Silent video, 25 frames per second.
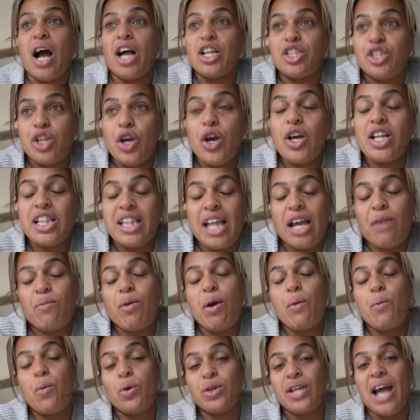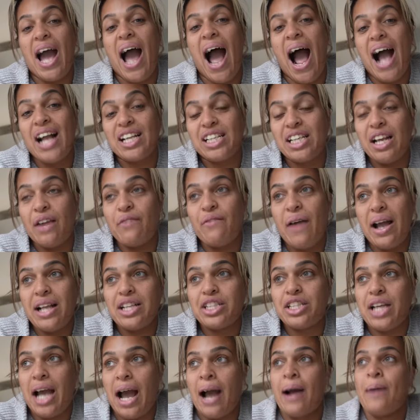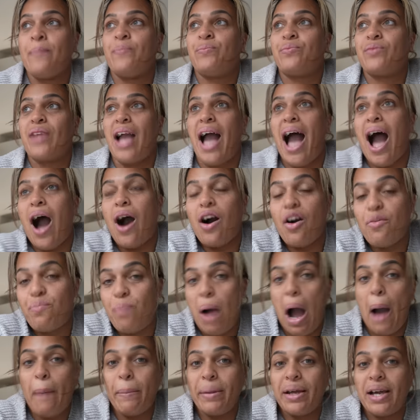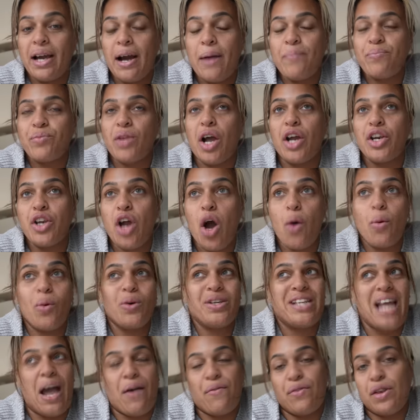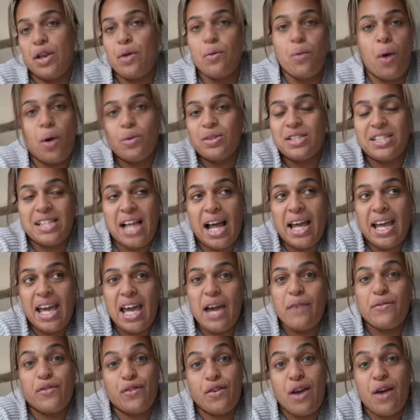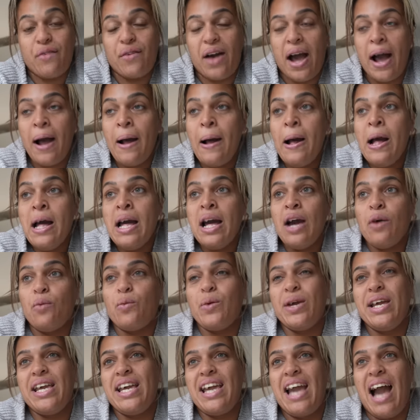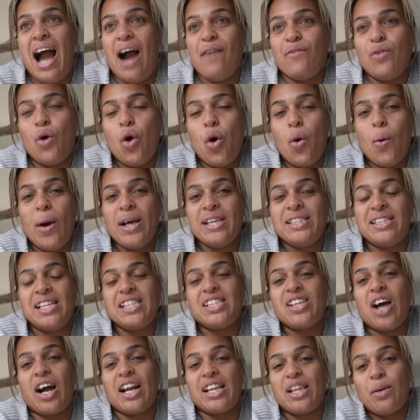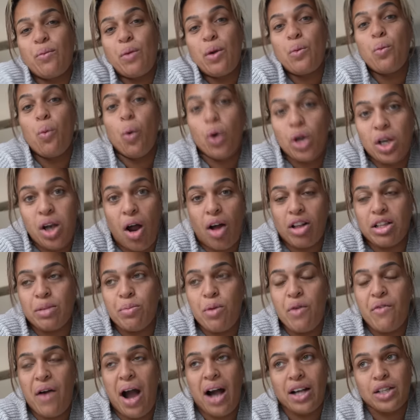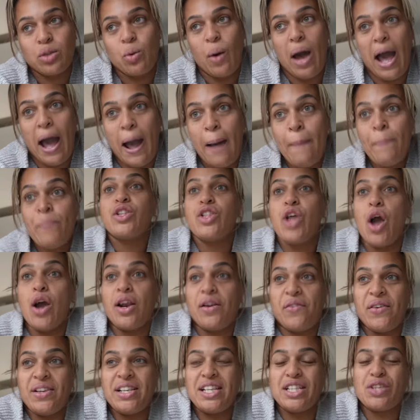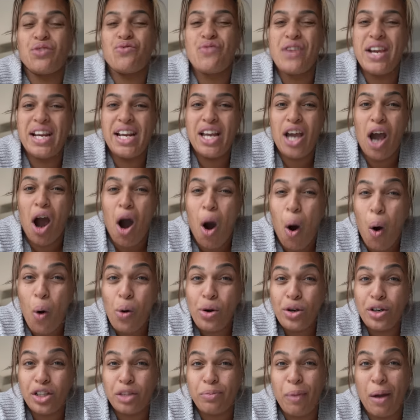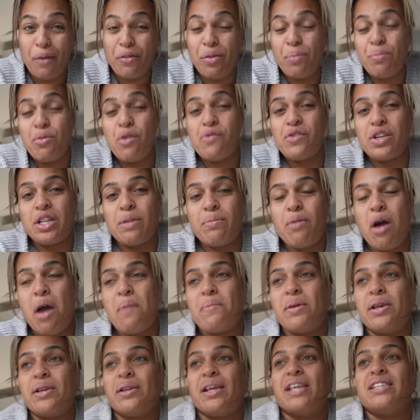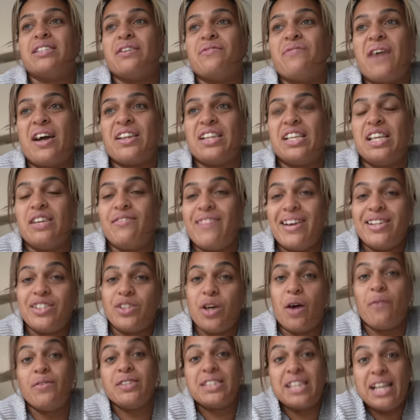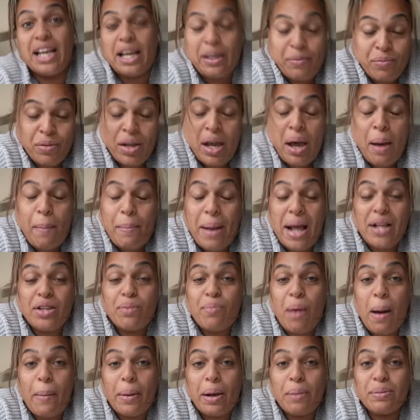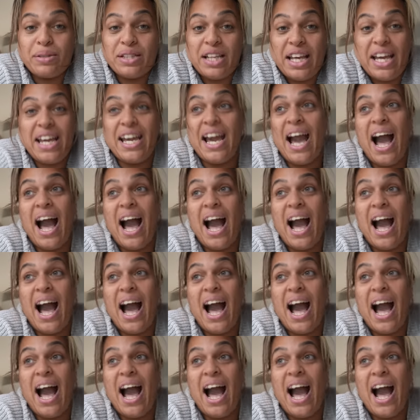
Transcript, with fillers: I do think we would actually venture out of Birmingham. I know we'll definitely won't stay here forever. We have always decided that we would like to move elsewhere. The only thing that's really holding us back from moving at the moment is the fact that Lorenzo obviously place for Birmingham City,